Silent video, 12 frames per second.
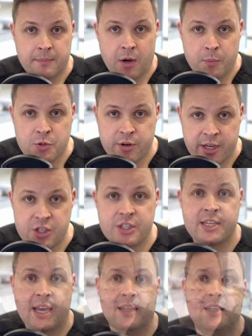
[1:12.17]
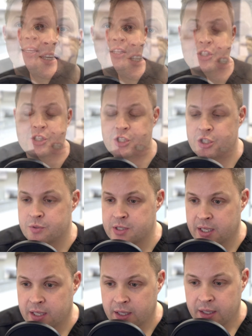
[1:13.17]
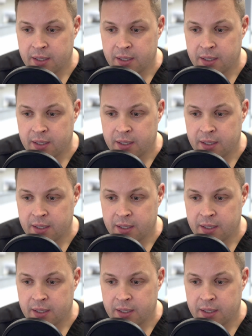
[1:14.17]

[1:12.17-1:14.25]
obturation technique, just using